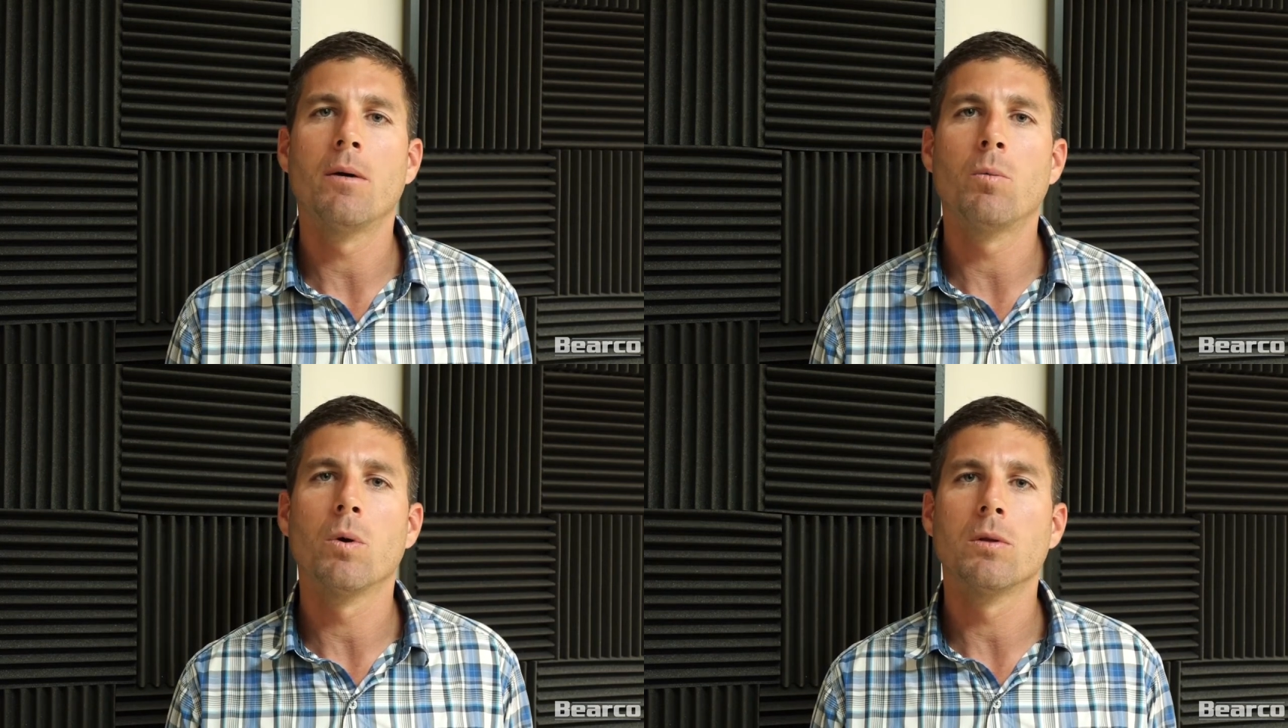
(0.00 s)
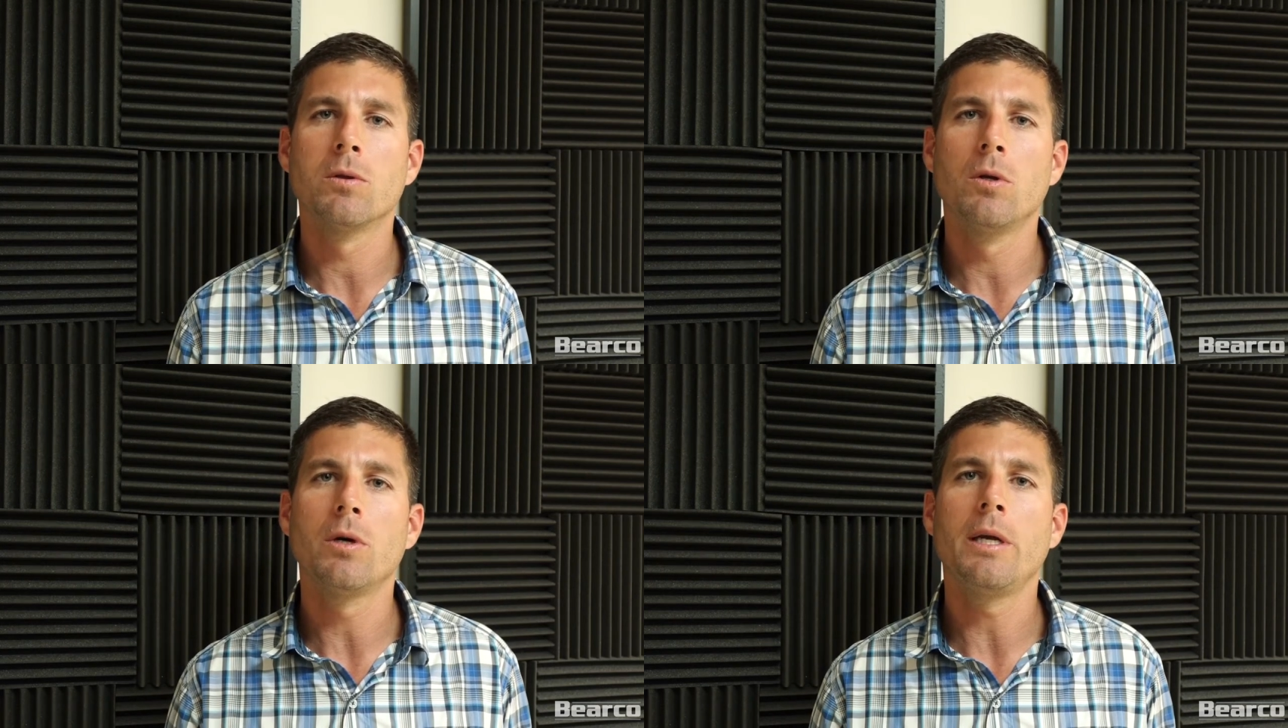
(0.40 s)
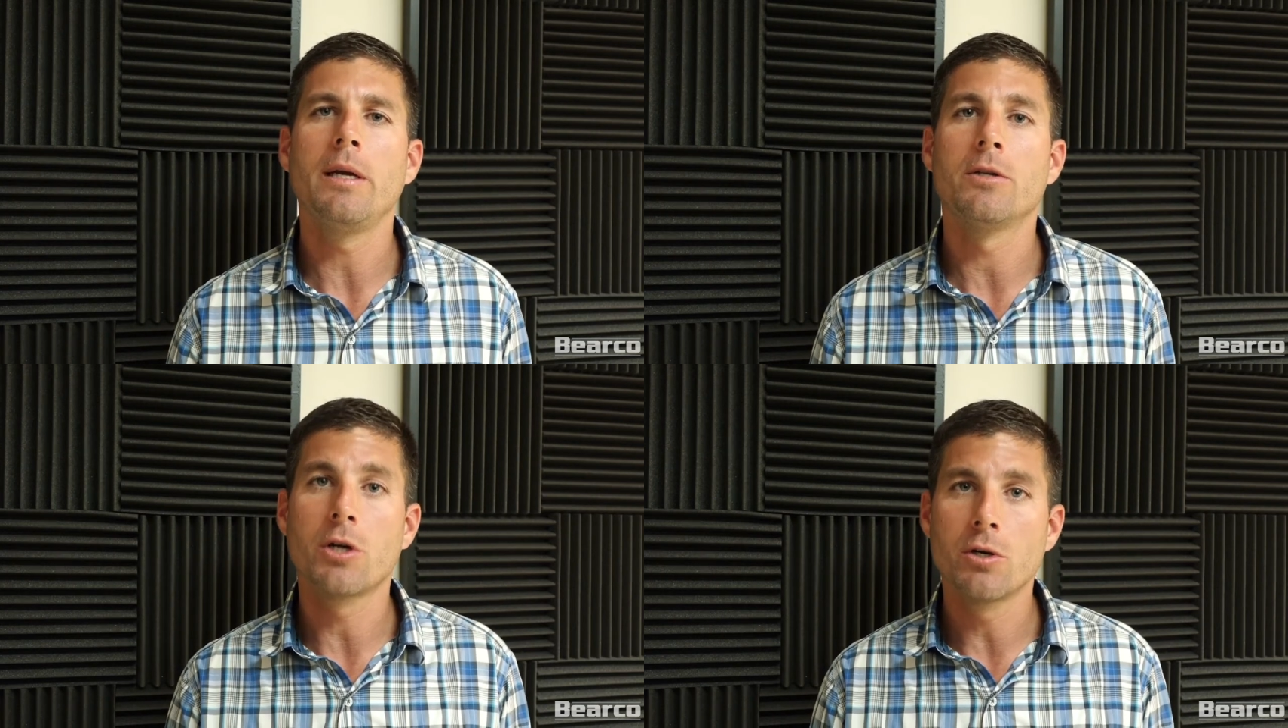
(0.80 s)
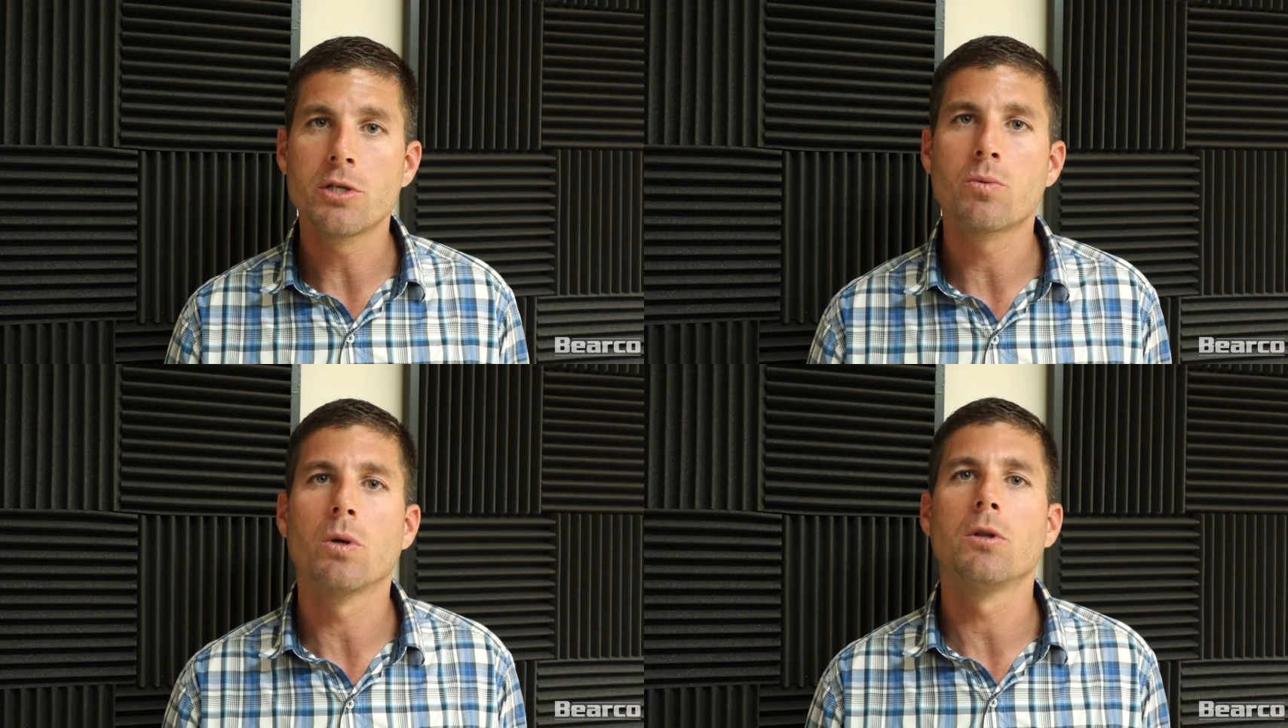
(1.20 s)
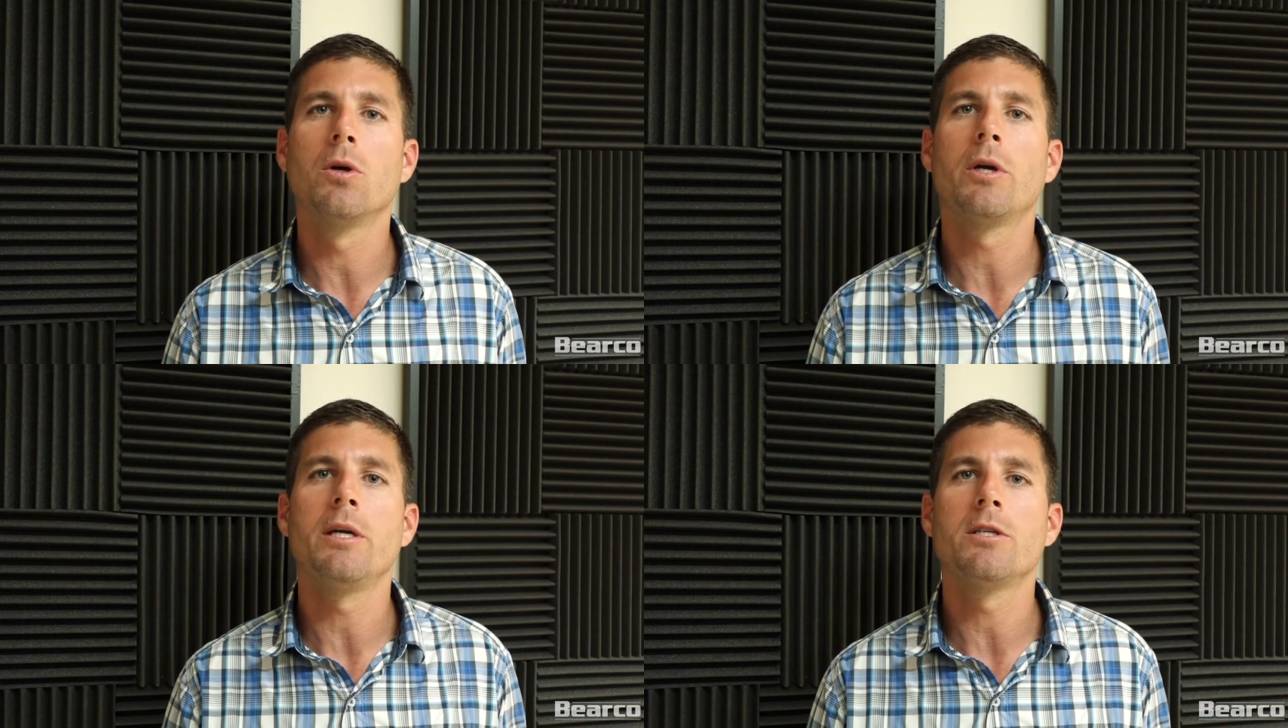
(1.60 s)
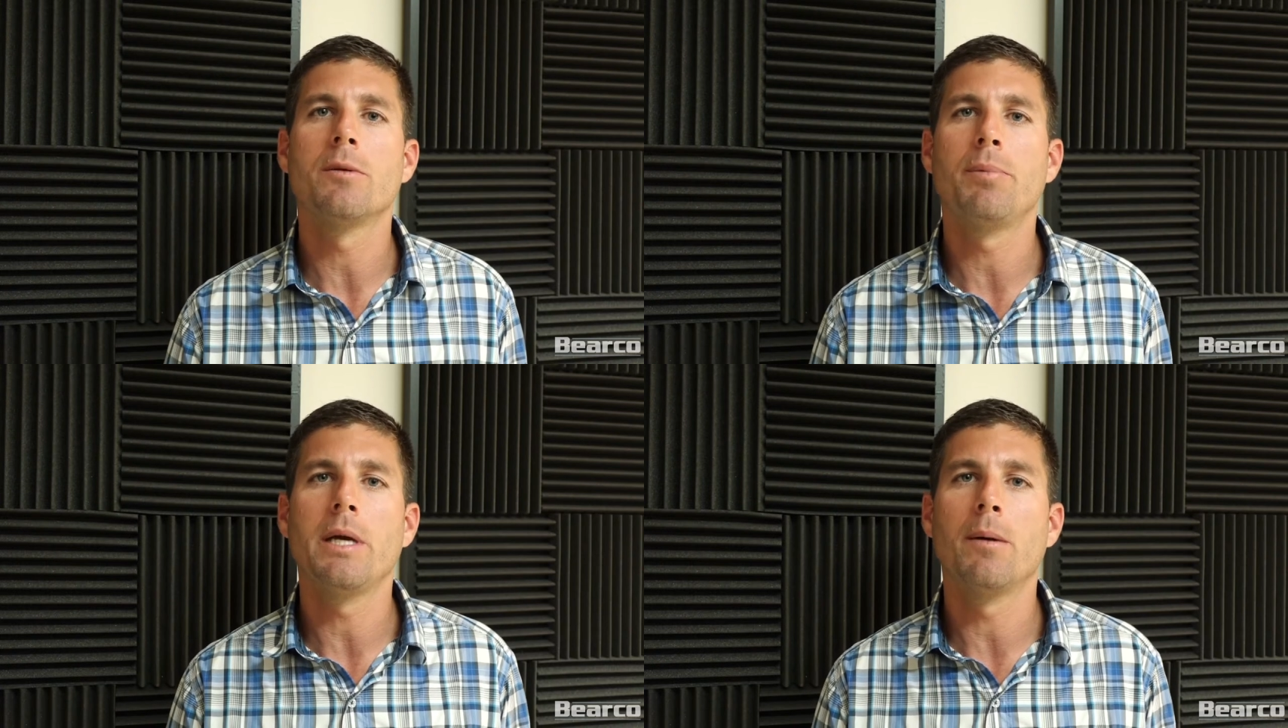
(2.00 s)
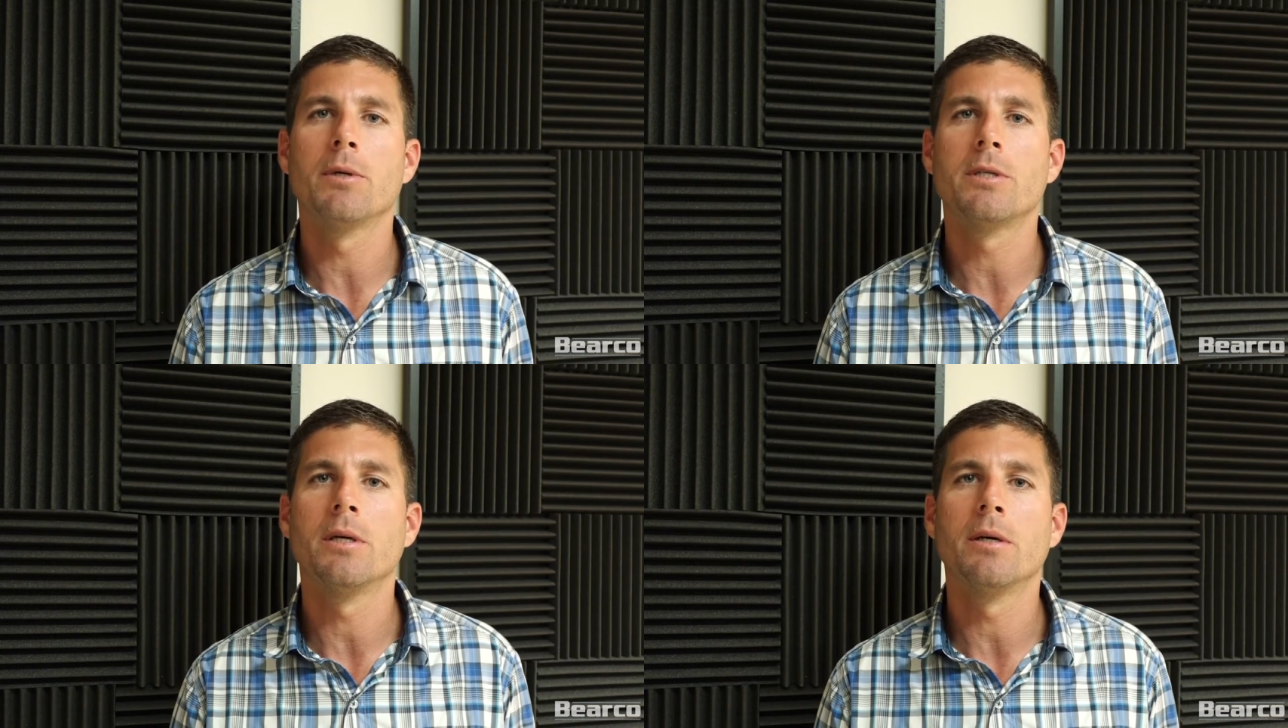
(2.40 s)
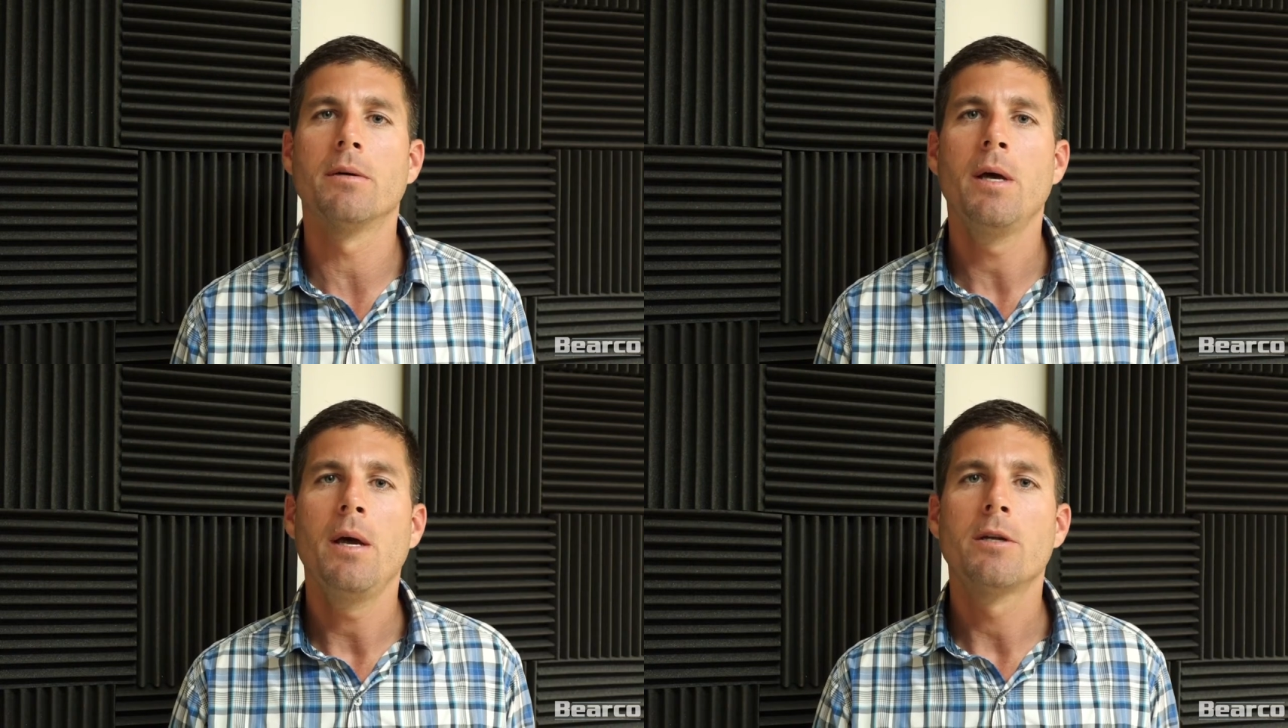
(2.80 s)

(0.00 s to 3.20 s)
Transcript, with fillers: were looking churches were looking to be able to